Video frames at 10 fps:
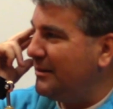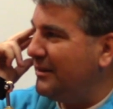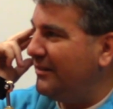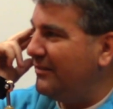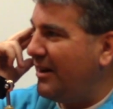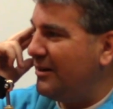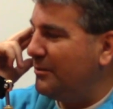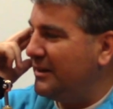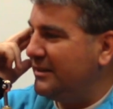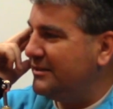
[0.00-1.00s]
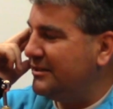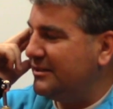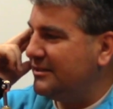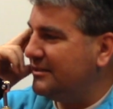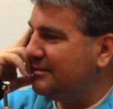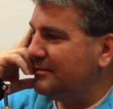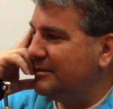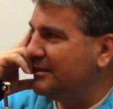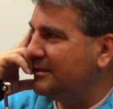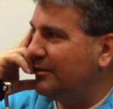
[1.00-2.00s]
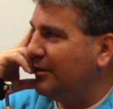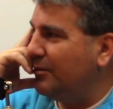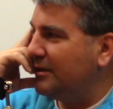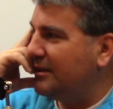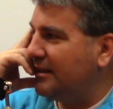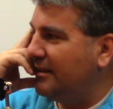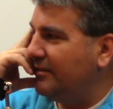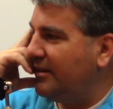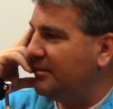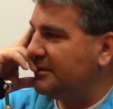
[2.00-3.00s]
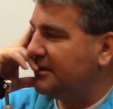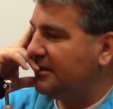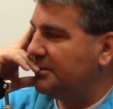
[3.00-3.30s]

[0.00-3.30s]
the environment is just, we just don't know what the heck the environment is going to